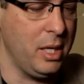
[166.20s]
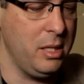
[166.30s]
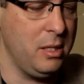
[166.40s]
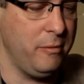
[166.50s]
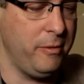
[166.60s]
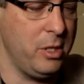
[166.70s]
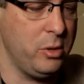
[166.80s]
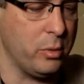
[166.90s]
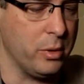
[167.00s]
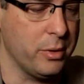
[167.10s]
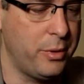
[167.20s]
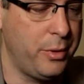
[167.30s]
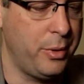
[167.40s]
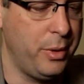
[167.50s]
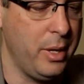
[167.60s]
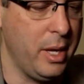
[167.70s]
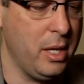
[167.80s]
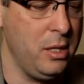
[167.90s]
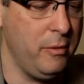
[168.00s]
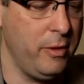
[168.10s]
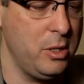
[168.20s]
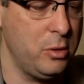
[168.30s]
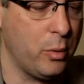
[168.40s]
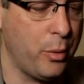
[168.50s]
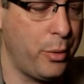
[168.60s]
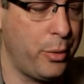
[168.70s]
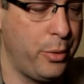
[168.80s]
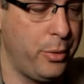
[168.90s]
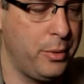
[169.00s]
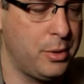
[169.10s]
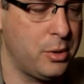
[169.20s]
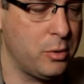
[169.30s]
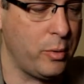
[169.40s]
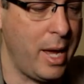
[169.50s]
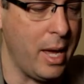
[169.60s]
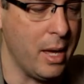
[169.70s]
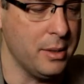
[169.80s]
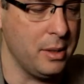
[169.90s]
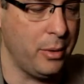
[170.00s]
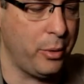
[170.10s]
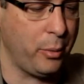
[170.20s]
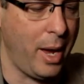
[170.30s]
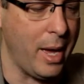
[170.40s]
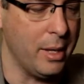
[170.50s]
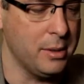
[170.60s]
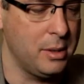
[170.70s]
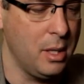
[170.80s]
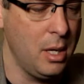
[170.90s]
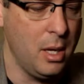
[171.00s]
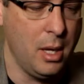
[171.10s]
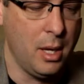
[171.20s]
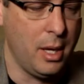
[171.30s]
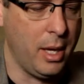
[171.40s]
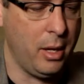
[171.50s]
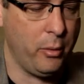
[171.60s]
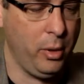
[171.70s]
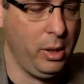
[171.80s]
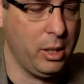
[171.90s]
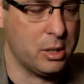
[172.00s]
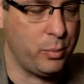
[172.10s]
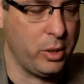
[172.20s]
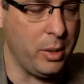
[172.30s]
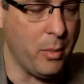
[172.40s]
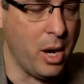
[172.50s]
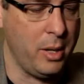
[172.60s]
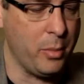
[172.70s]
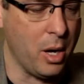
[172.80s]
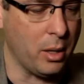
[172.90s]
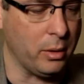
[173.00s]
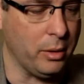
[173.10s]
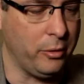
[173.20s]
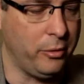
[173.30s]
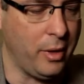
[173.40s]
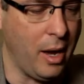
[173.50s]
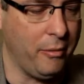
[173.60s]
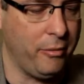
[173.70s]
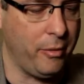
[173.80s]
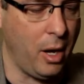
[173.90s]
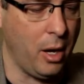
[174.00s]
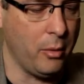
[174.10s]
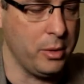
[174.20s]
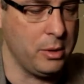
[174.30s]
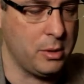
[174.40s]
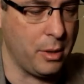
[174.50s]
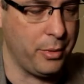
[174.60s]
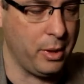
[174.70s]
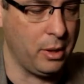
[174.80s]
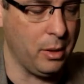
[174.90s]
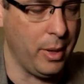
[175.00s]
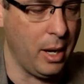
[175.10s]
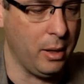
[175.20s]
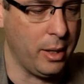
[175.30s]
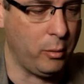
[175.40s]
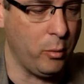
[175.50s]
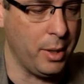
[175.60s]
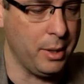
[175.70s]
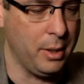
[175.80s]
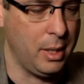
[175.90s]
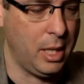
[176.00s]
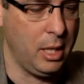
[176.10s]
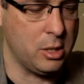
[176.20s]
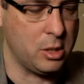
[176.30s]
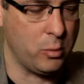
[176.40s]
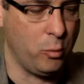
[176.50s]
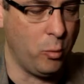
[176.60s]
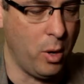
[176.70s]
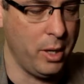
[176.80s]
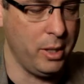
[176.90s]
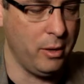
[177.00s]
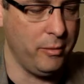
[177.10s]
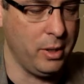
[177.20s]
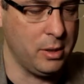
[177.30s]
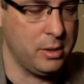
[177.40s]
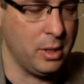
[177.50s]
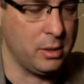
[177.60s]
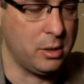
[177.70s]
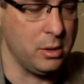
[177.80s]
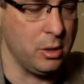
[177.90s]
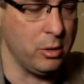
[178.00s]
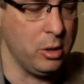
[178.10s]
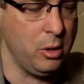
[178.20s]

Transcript: individual, individual strands and threads. It really is pretty mind-boggling stuff uh, when you start thinking about like what each one of these things can do.